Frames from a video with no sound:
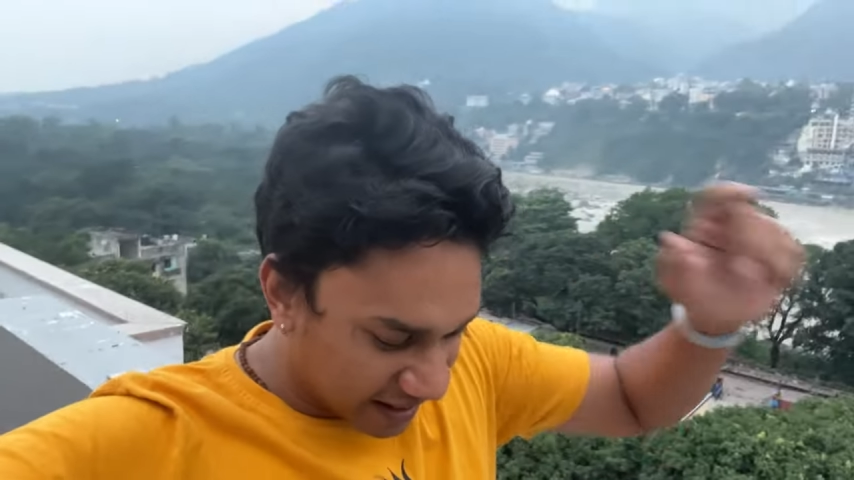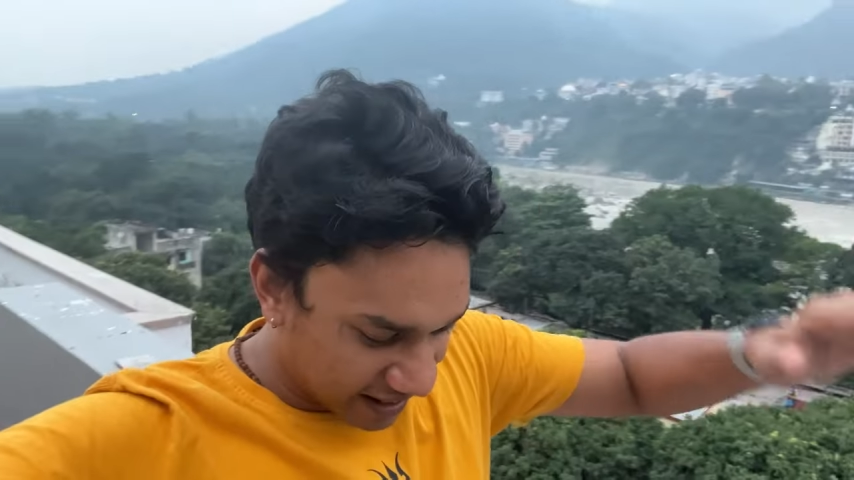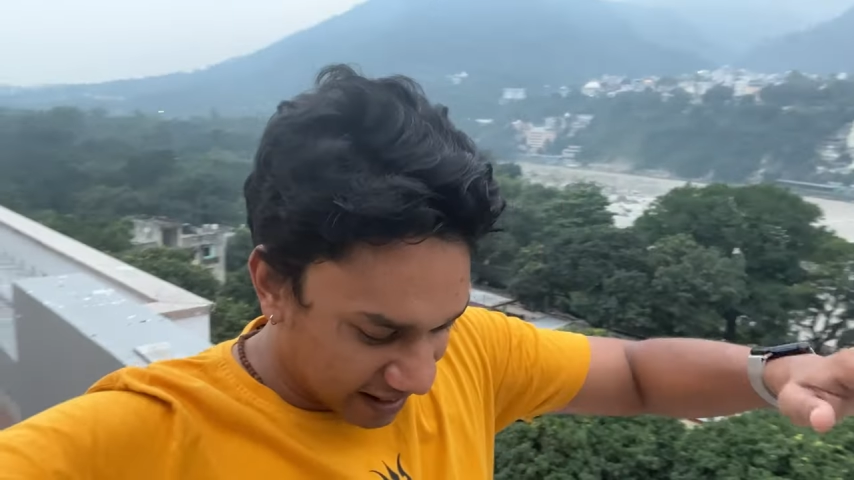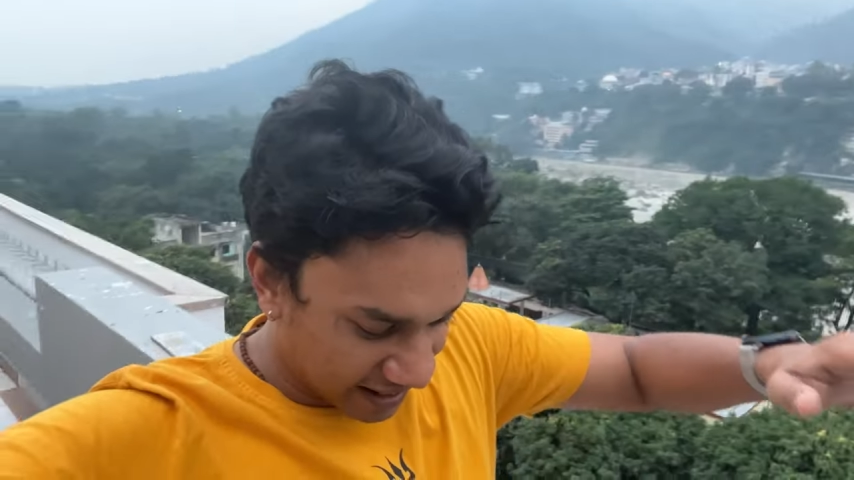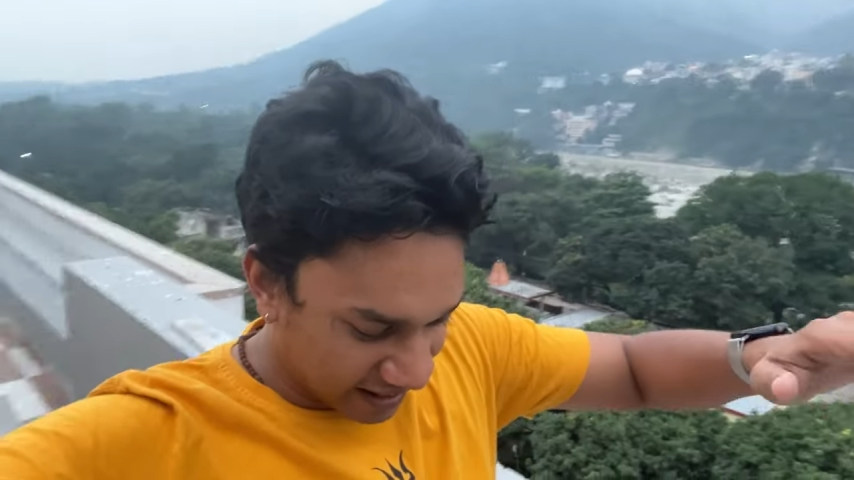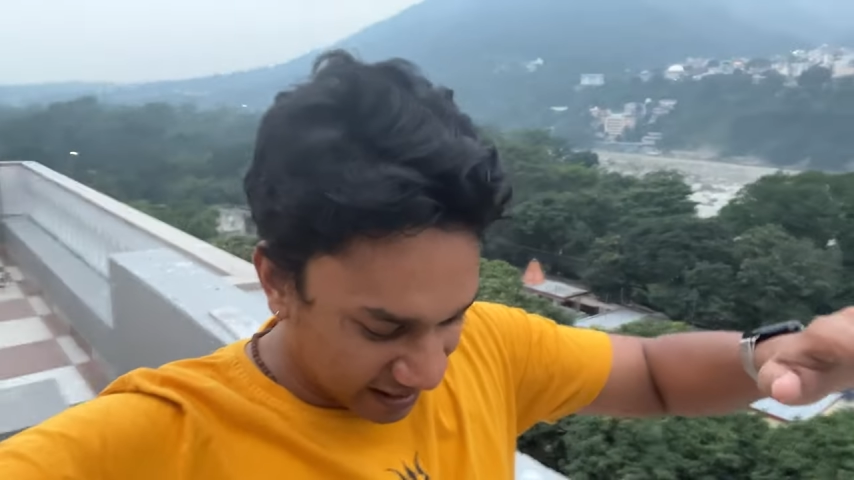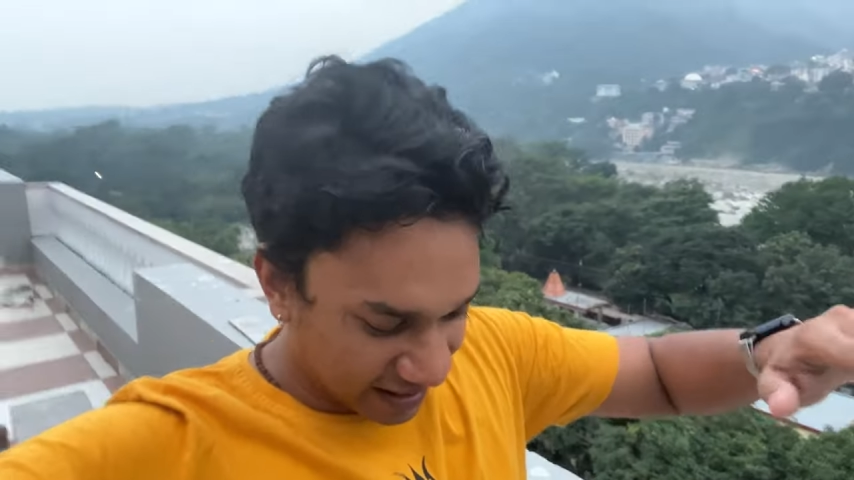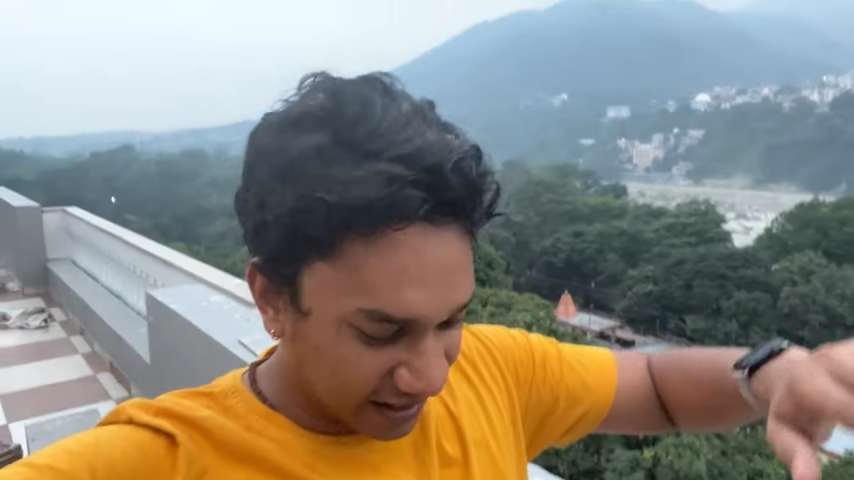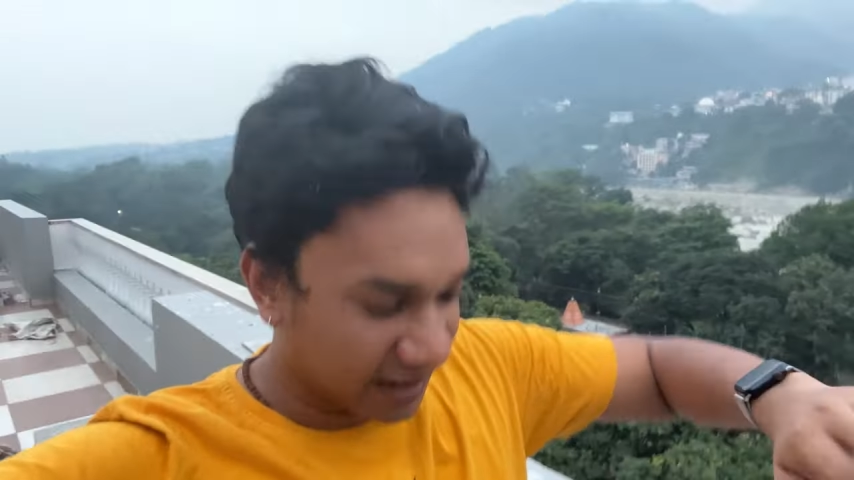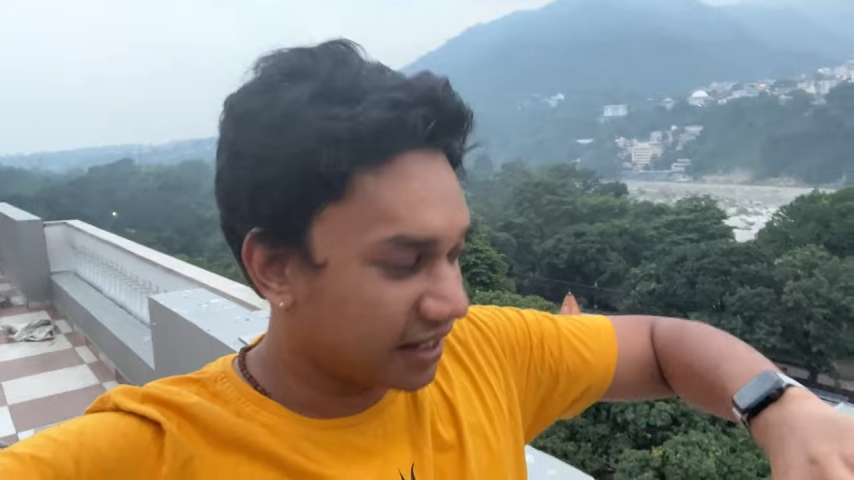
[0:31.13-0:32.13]

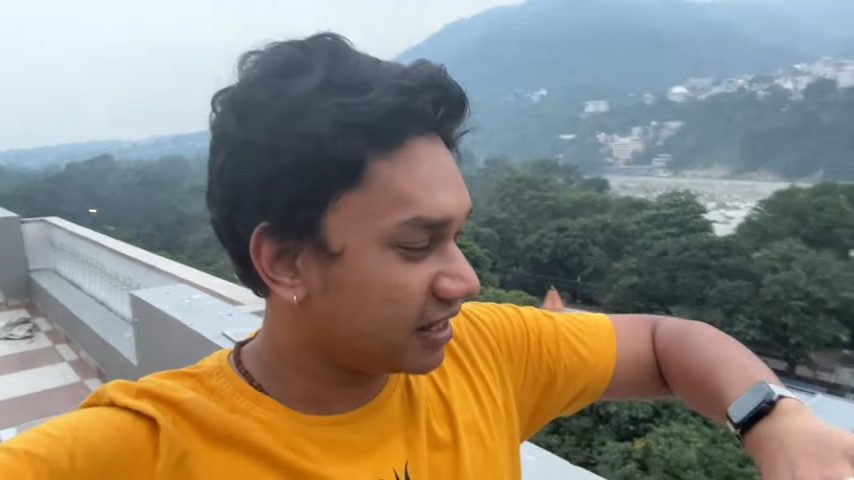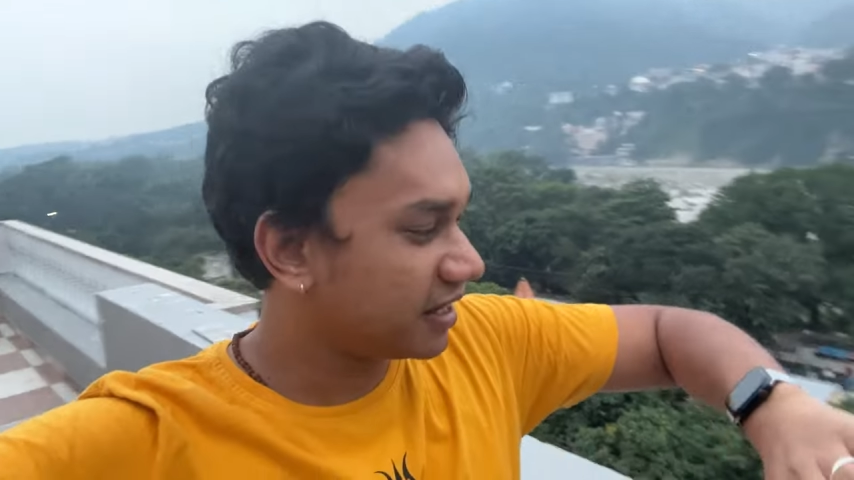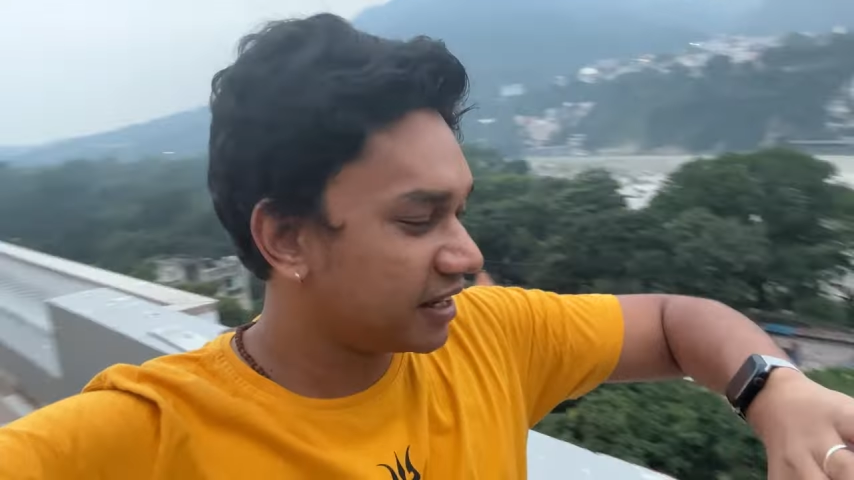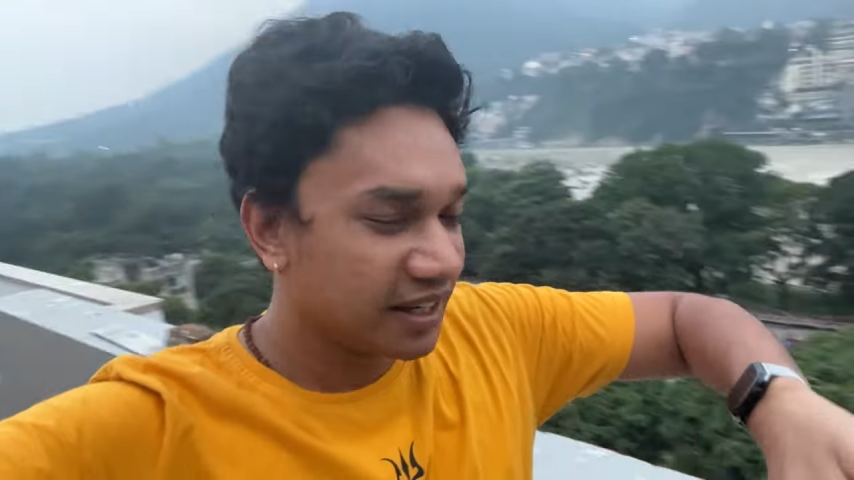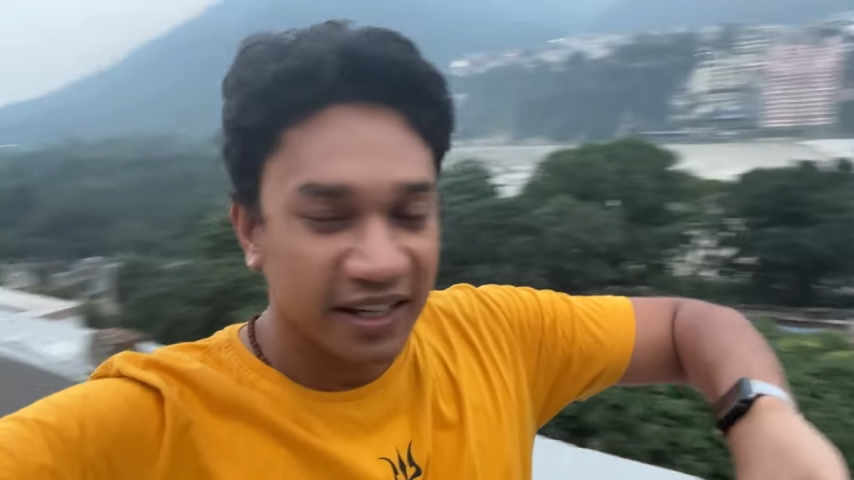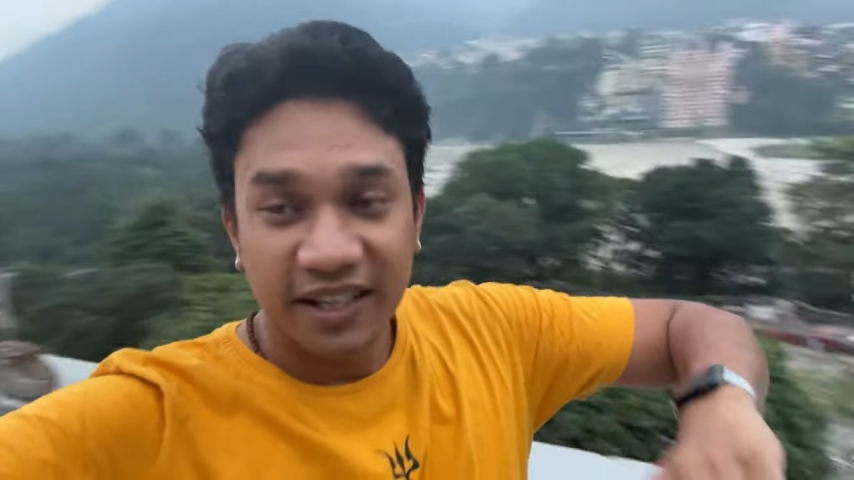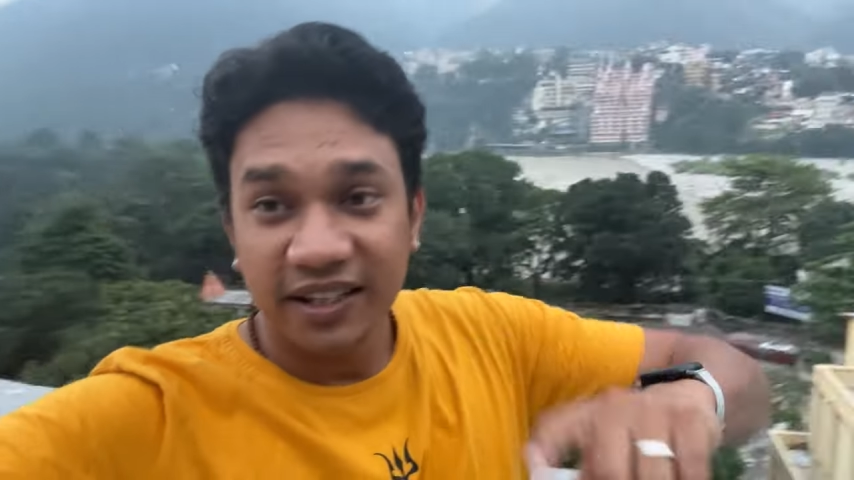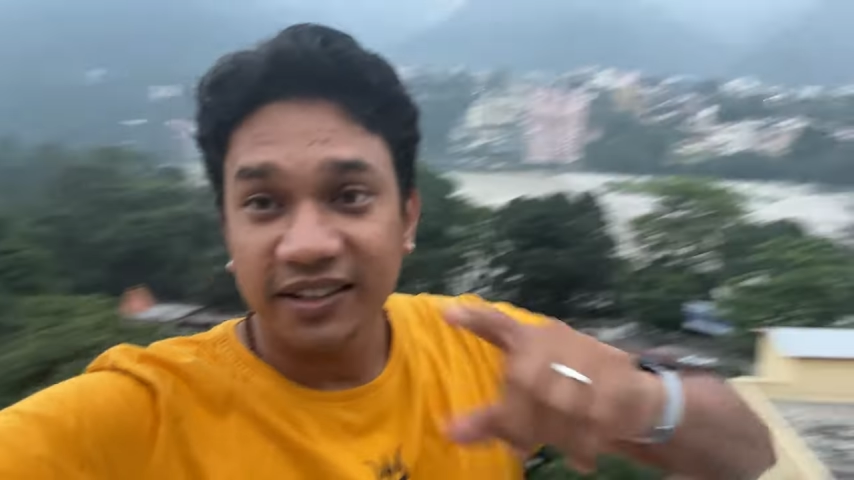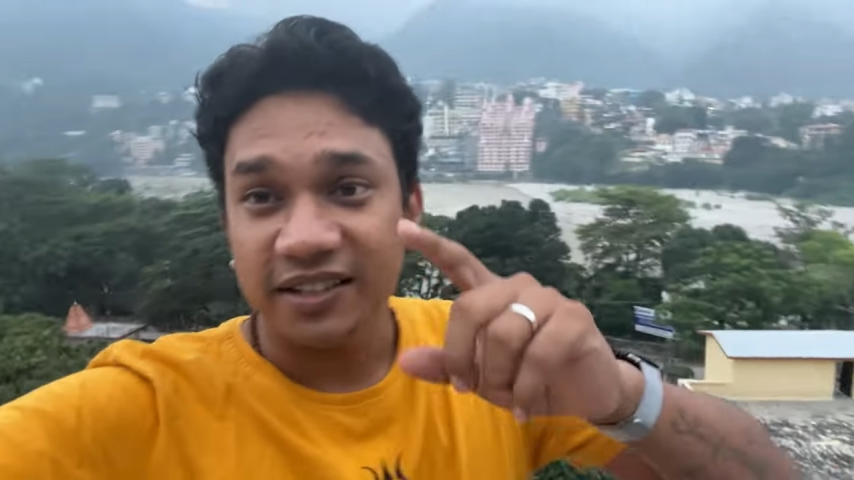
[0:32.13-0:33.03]
and the